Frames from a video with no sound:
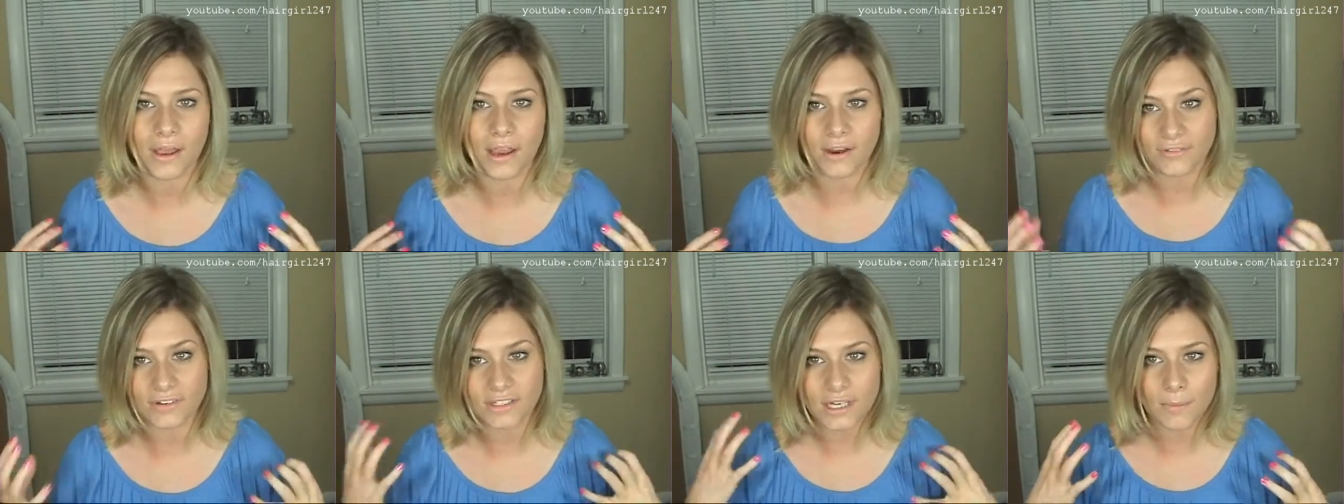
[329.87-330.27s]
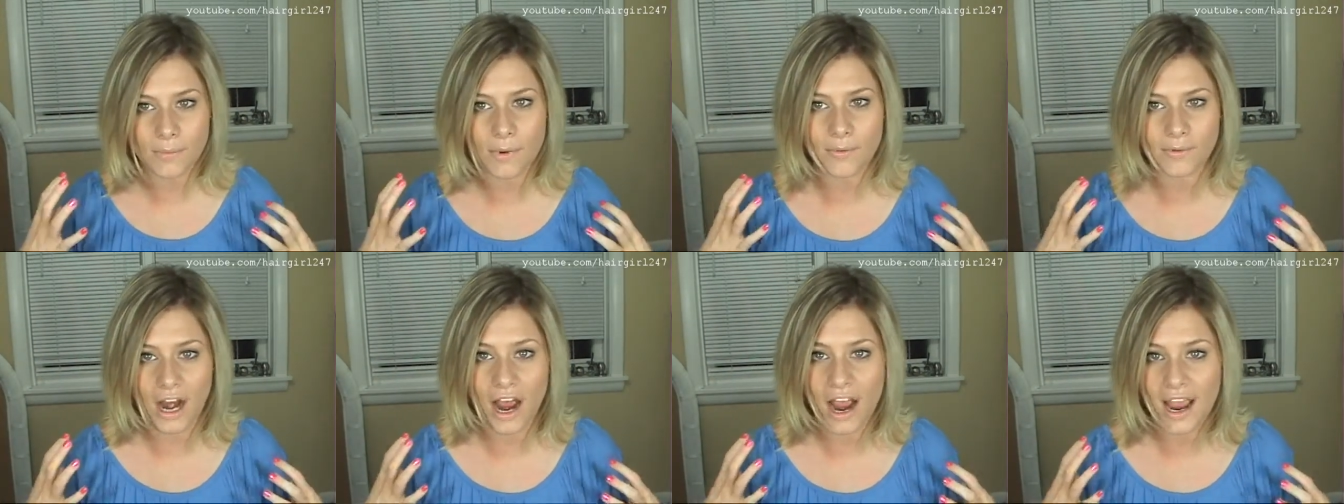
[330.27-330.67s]
Every time I
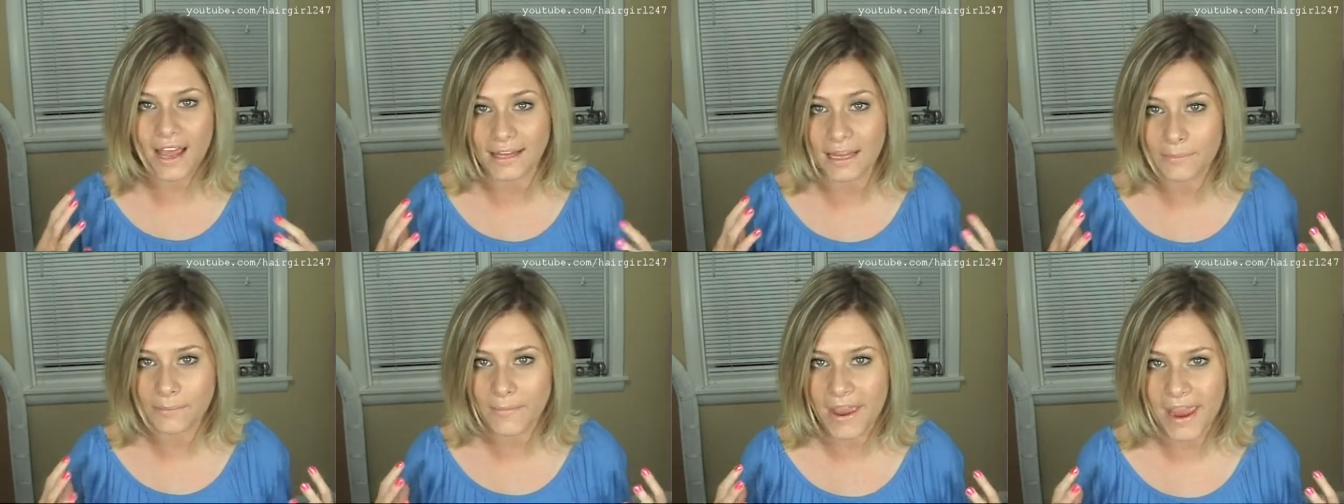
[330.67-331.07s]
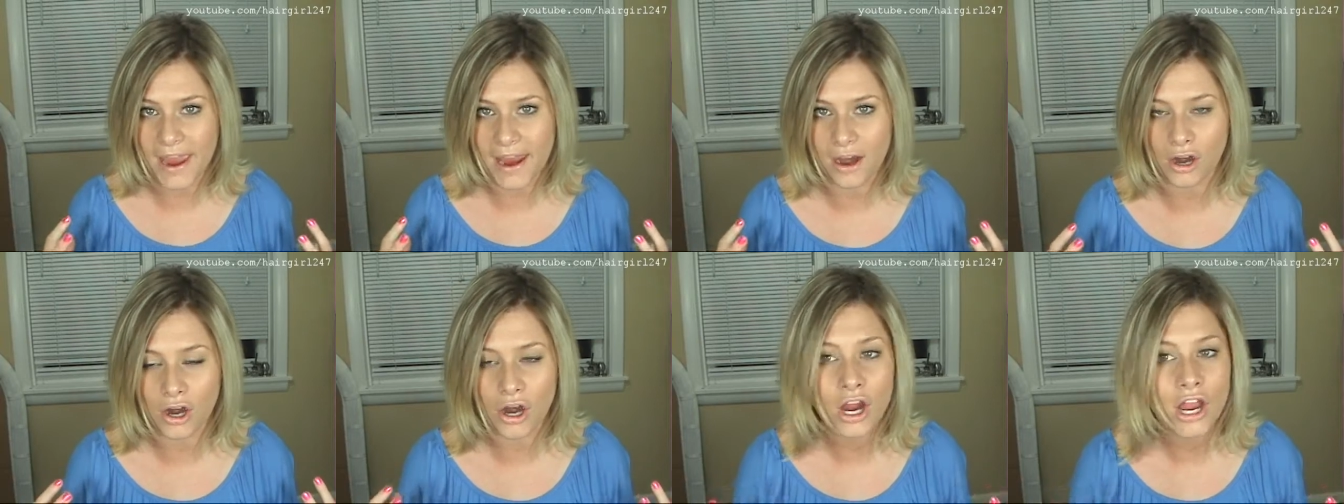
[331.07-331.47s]
would highlight my
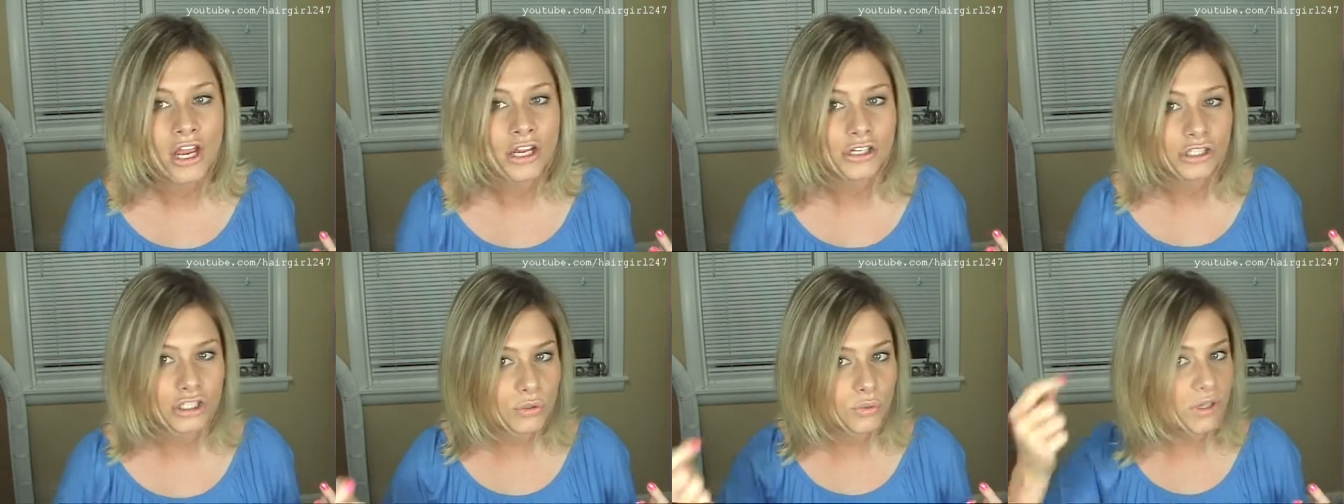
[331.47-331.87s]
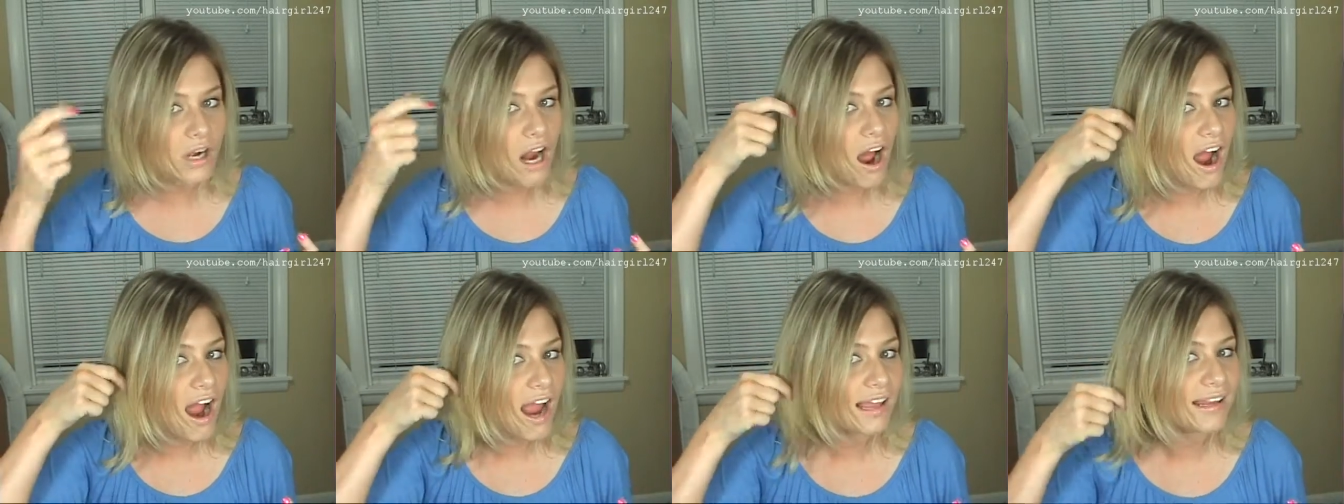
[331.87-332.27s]
hair, she would
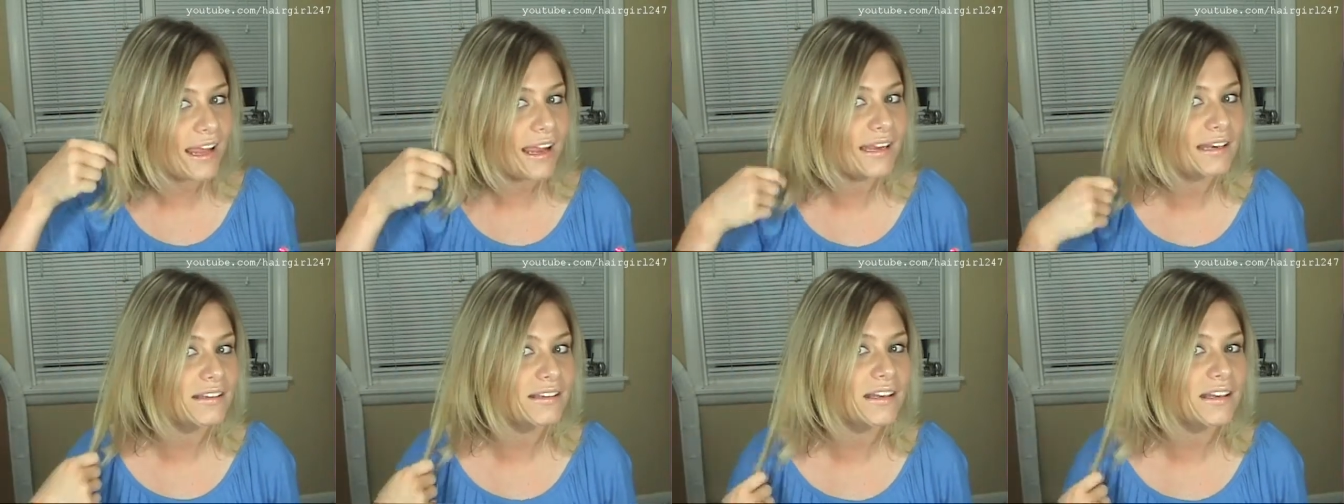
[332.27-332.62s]
highlight